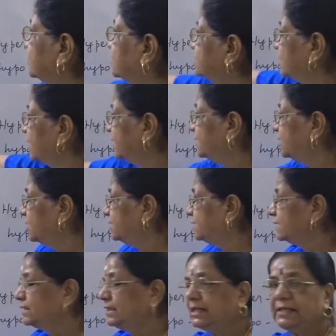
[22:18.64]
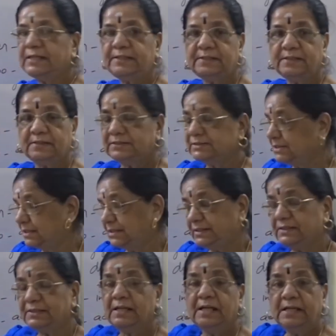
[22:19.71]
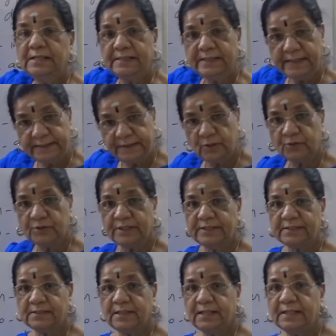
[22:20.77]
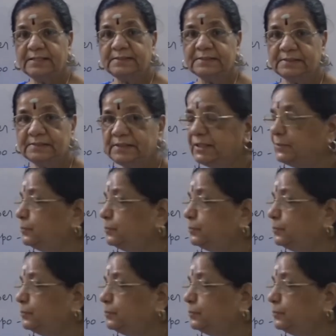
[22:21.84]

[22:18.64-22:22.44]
thyroid gland, endocrine gland, their